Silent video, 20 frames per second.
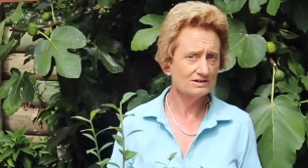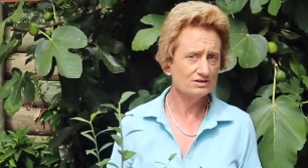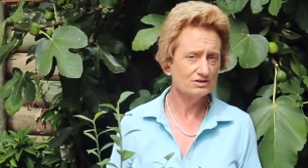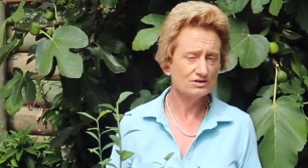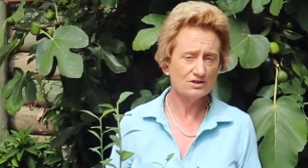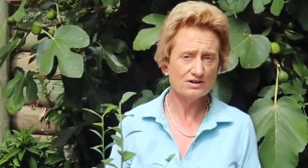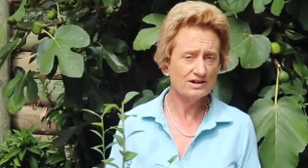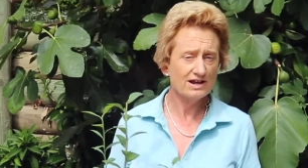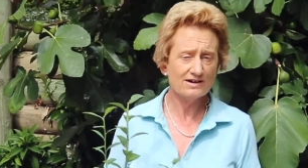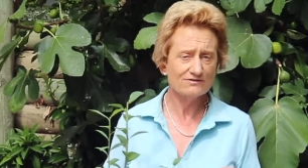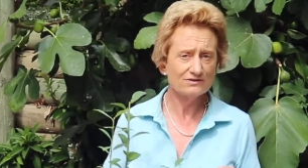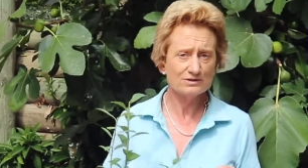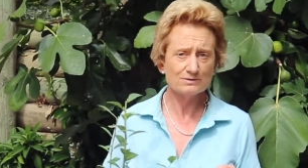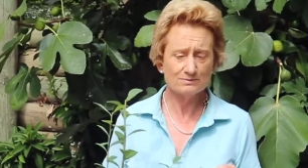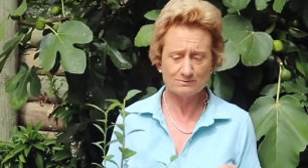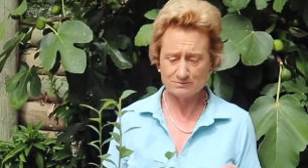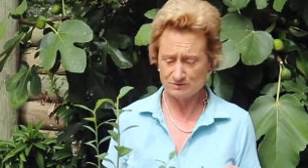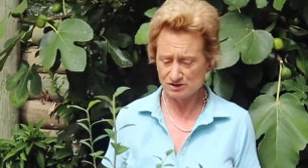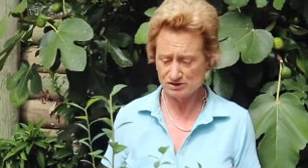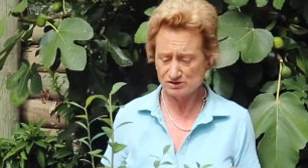You don't have to
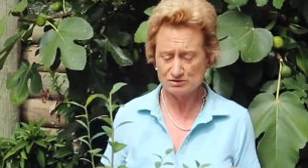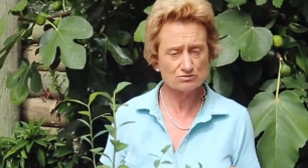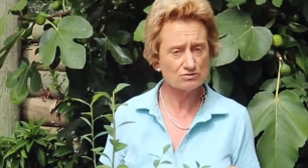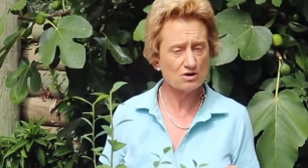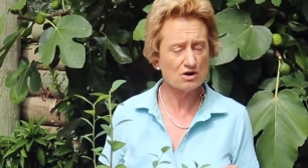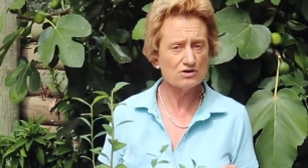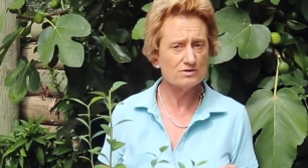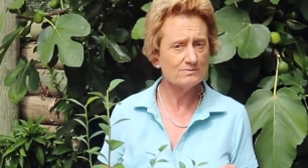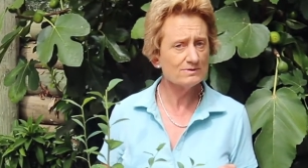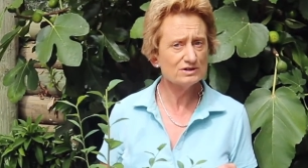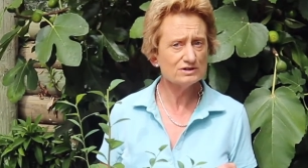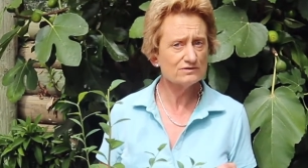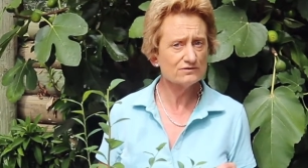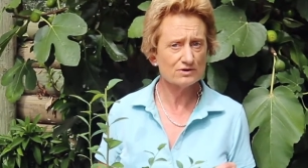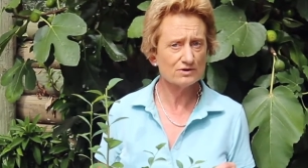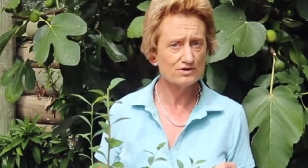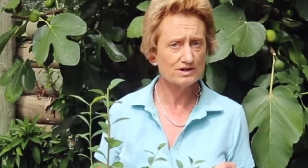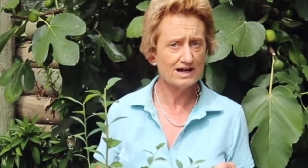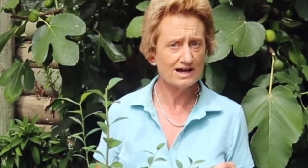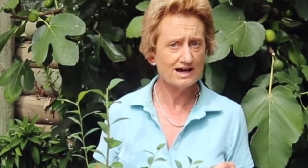just grow them in your
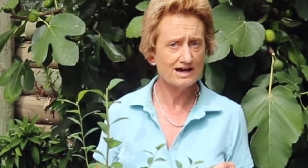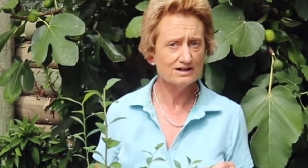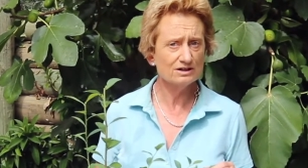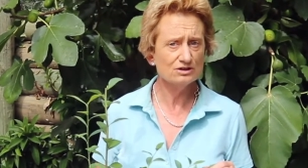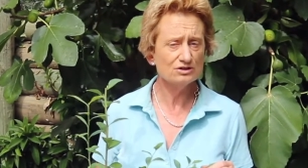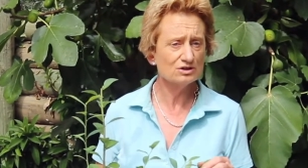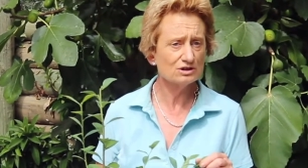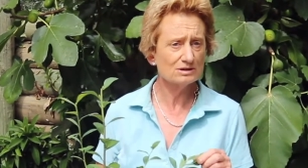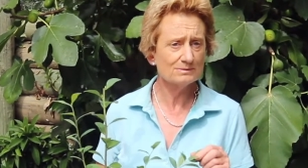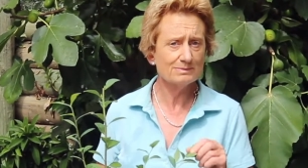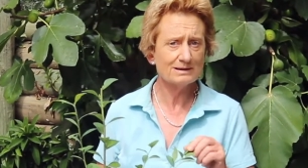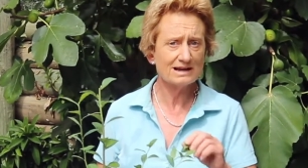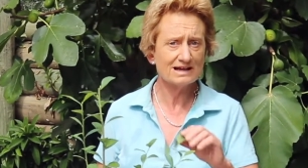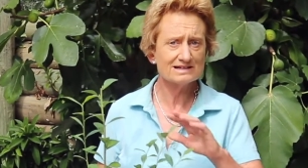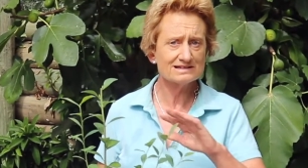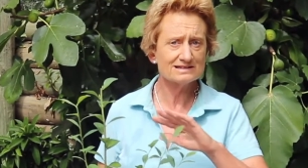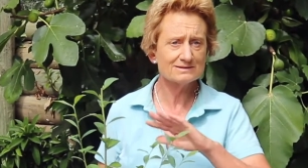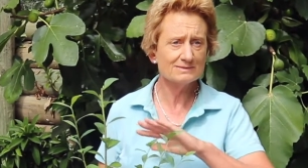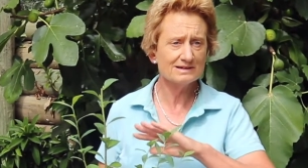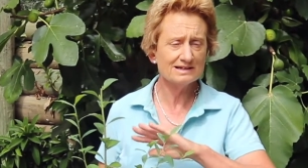fruit garden, you can
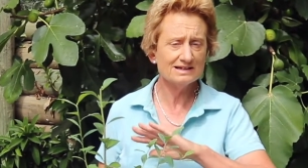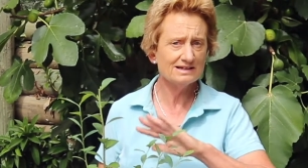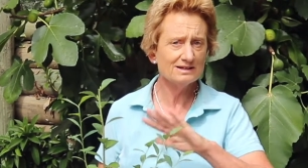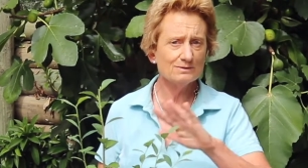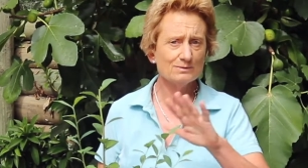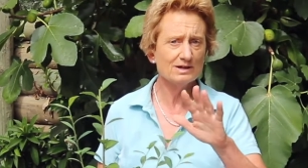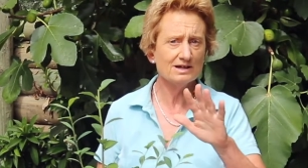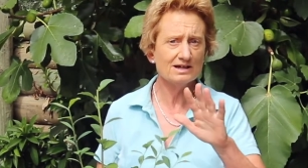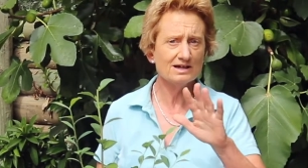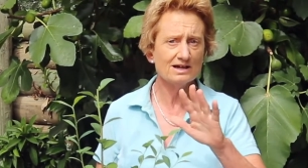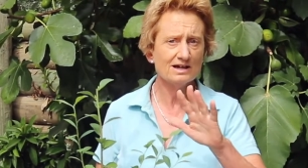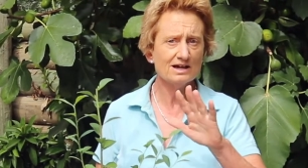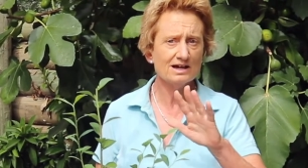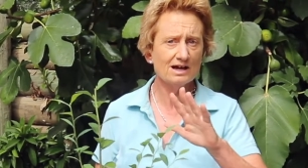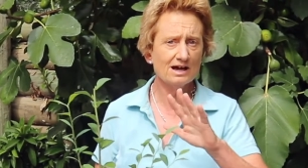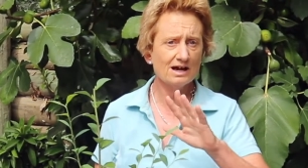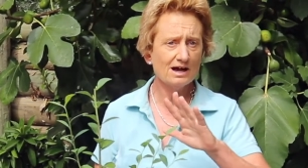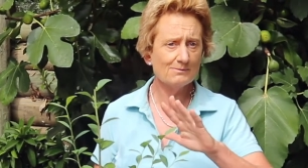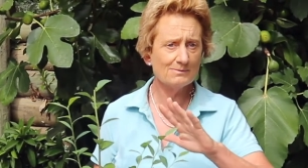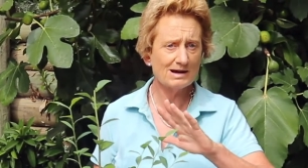place them anywhere
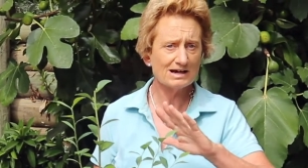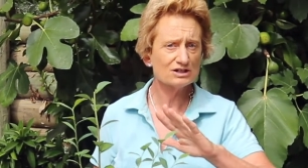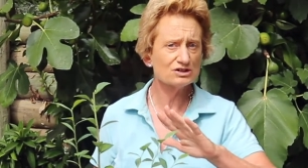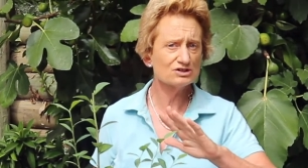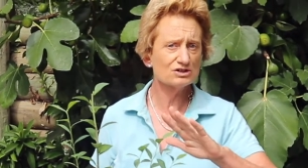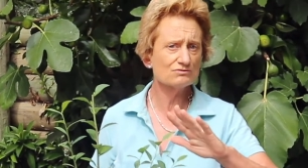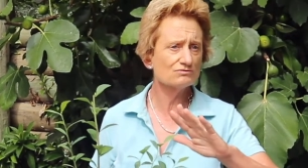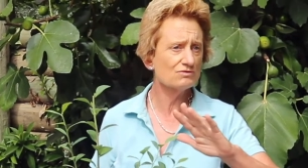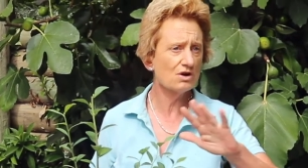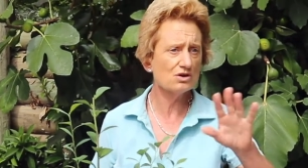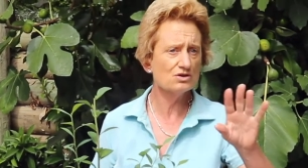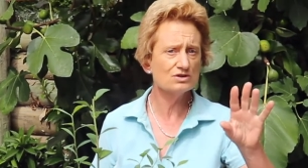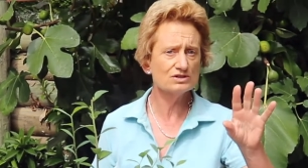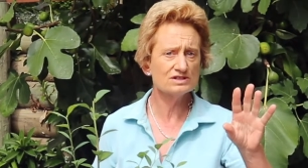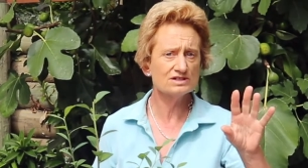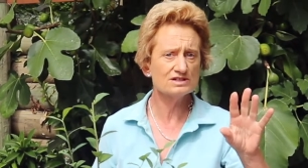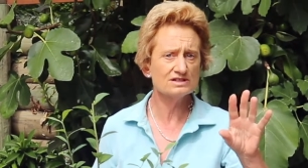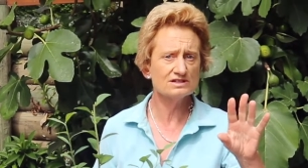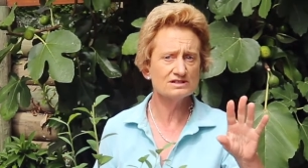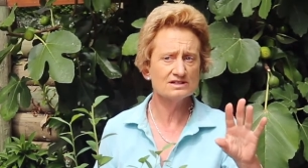amongst your
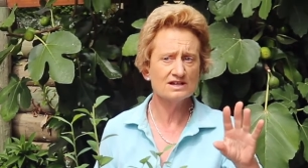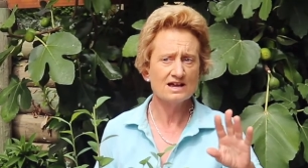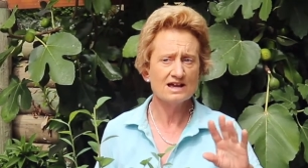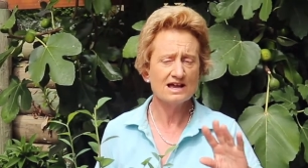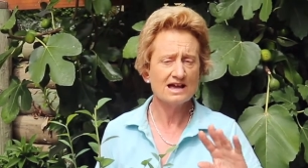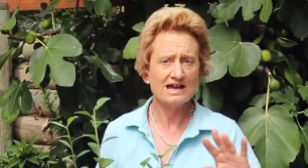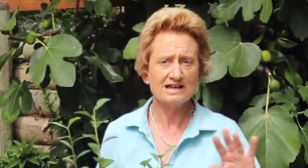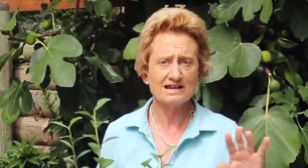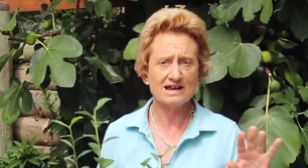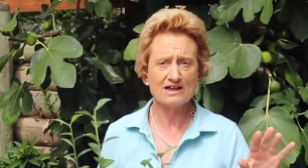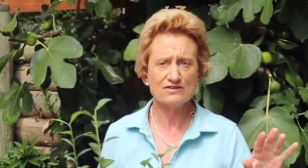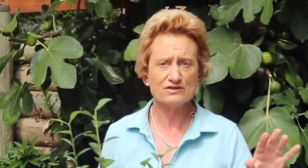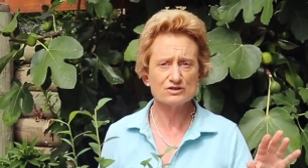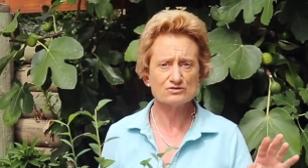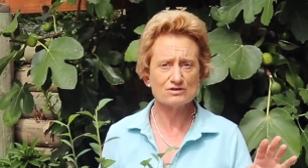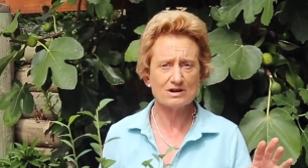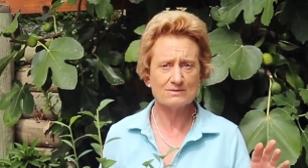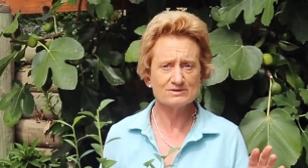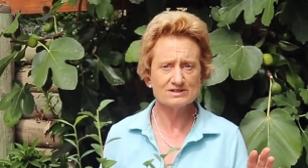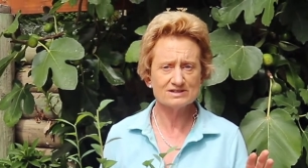roses and other
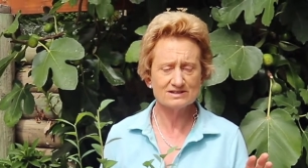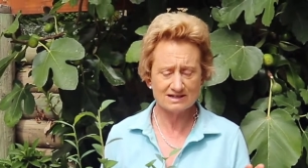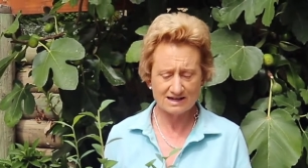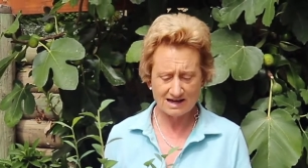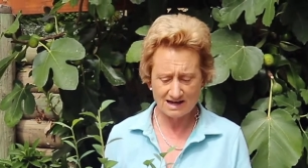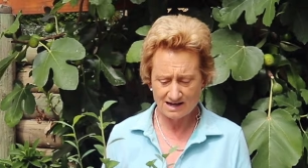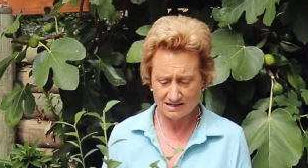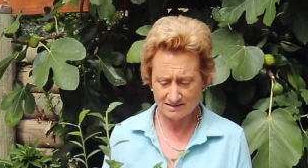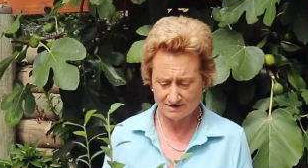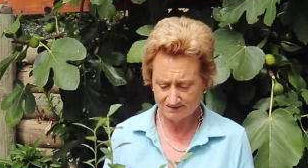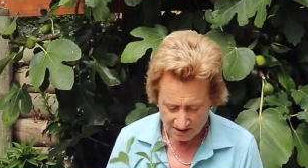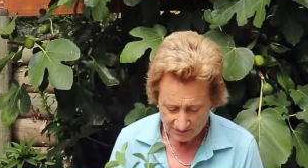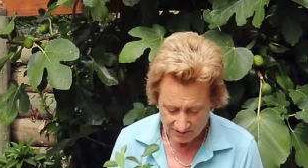shrubs in the garden.